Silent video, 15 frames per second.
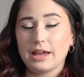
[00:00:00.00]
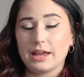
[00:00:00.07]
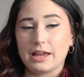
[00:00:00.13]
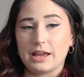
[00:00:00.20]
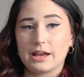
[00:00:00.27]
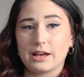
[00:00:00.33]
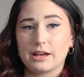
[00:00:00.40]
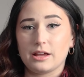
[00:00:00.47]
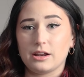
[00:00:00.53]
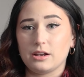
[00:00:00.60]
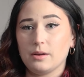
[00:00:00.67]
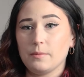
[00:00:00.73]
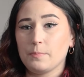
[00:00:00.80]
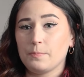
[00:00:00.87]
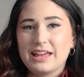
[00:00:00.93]
And
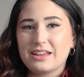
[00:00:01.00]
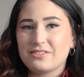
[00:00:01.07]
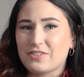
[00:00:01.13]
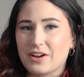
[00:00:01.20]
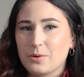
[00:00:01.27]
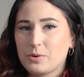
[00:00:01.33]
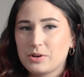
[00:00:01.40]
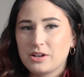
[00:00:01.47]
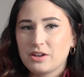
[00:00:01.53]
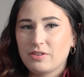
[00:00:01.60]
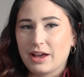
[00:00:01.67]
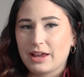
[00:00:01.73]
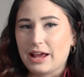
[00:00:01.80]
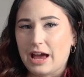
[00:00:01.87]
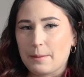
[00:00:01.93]
if I wouldn't have
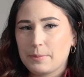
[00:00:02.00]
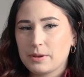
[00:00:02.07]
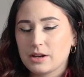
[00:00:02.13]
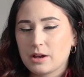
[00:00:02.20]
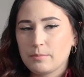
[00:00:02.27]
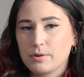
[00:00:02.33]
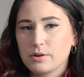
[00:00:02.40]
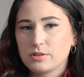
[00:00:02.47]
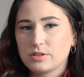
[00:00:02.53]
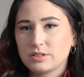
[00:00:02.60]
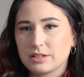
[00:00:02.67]
had Happy Numbers